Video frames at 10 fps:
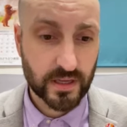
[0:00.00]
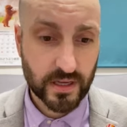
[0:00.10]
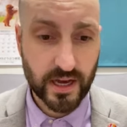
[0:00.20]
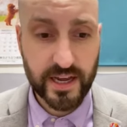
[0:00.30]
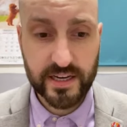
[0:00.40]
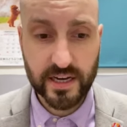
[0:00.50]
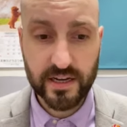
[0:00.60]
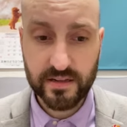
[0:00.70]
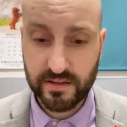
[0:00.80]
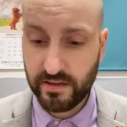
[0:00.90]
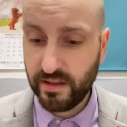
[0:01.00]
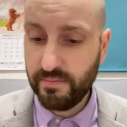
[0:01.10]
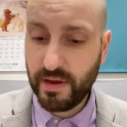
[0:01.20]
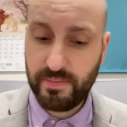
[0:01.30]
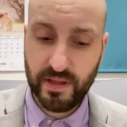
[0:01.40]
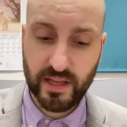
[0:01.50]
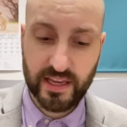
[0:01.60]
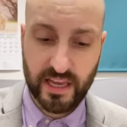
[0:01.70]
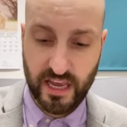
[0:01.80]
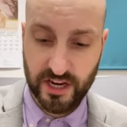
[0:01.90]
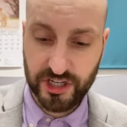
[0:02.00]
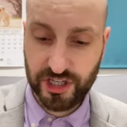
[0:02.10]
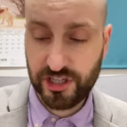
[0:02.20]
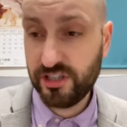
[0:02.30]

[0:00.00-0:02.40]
Kinda. That might be like ish.